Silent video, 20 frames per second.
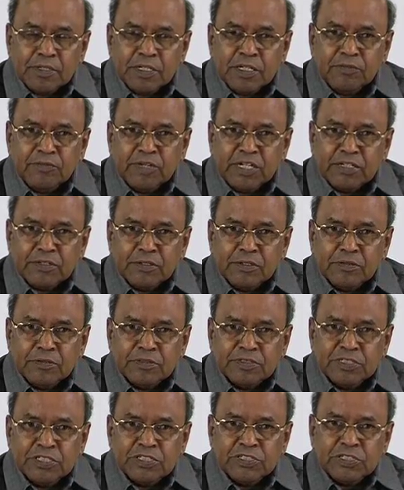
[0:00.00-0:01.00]
given.
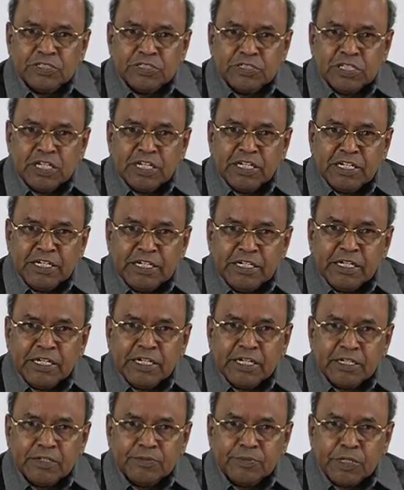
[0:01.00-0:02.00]
This is an
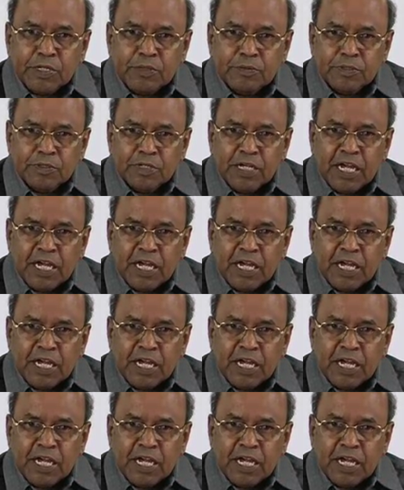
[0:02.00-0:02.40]
indirect problem.